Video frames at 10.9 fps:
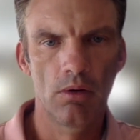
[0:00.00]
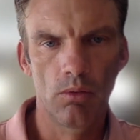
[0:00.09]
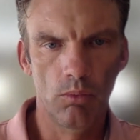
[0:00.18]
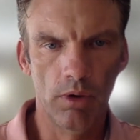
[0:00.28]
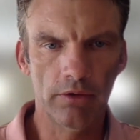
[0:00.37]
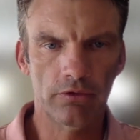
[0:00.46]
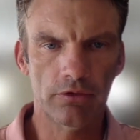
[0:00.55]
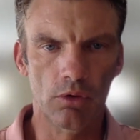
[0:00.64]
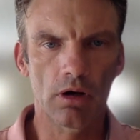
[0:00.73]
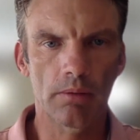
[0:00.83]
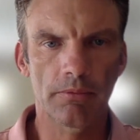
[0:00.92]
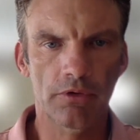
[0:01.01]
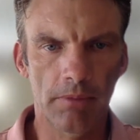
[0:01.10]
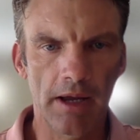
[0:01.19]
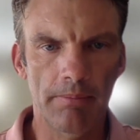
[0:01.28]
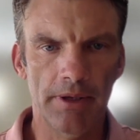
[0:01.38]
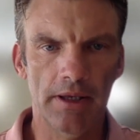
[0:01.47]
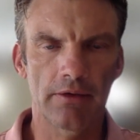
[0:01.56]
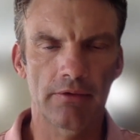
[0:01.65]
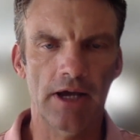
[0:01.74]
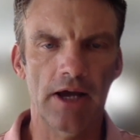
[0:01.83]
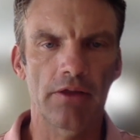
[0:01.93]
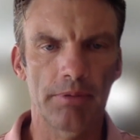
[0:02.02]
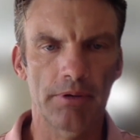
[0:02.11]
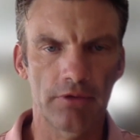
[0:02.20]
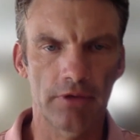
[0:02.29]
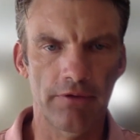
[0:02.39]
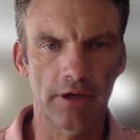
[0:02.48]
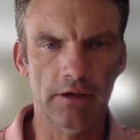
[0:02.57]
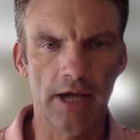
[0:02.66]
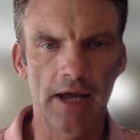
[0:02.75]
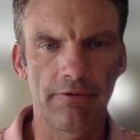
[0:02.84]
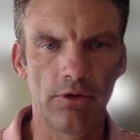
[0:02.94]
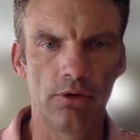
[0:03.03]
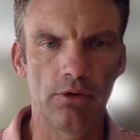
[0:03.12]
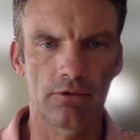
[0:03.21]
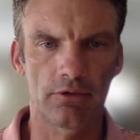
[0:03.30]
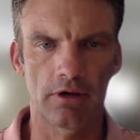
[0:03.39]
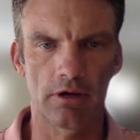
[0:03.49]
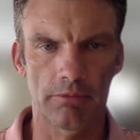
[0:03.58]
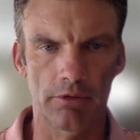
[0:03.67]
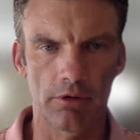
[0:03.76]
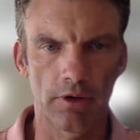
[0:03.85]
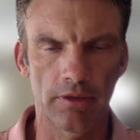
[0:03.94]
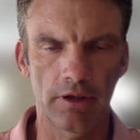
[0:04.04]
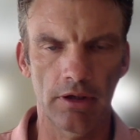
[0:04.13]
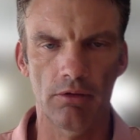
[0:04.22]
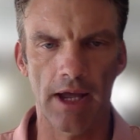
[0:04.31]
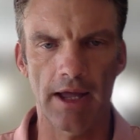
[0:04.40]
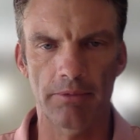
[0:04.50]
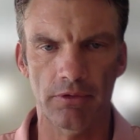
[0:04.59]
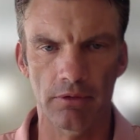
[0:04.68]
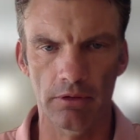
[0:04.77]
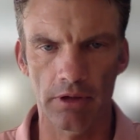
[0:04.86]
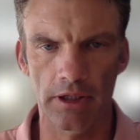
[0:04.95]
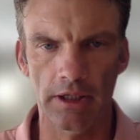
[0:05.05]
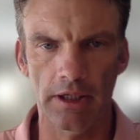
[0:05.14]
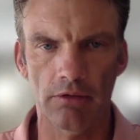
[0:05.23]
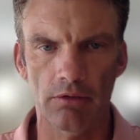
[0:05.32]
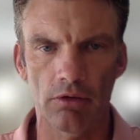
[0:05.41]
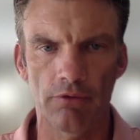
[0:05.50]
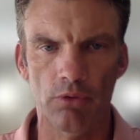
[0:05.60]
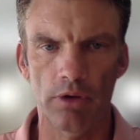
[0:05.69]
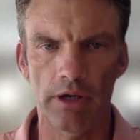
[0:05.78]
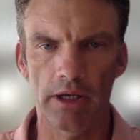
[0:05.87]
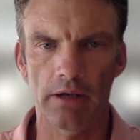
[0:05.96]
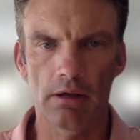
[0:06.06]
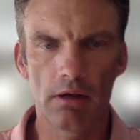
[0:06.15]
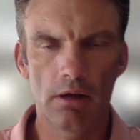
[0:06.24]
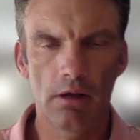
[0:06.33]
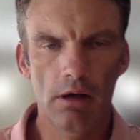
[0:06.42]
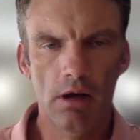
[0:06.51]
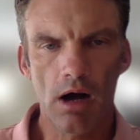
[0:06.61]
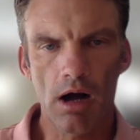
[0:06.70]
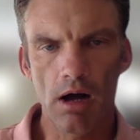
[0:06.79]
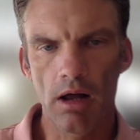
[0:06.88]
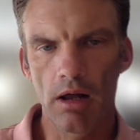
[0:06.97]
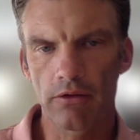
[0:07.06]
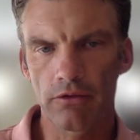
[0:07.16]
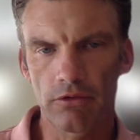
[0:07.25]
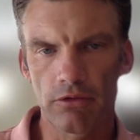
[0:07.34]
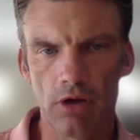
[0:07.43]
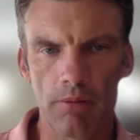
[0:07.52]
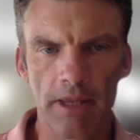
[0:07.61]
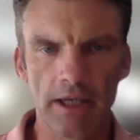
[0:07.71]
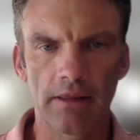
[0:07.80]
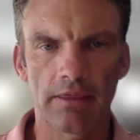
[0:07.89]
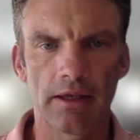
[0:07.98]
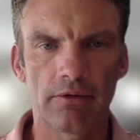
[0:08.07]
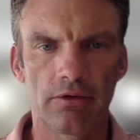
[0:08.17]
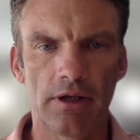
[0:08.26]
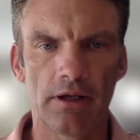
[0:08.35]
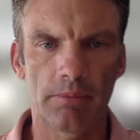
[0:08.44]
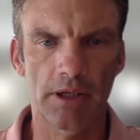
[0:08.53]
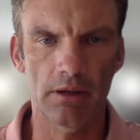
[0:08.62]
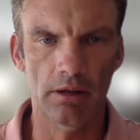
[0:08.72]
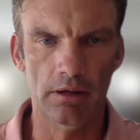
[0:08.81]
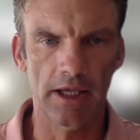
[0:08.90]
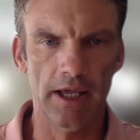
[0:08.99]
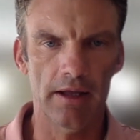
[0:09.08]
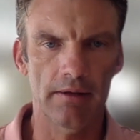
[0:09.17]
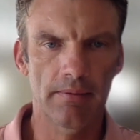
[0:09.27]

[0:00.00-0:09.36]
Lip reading: What storms might be in the South Pacific? Typhoons that are brewing that you absolutely need to avoid. So many things need to be looked at,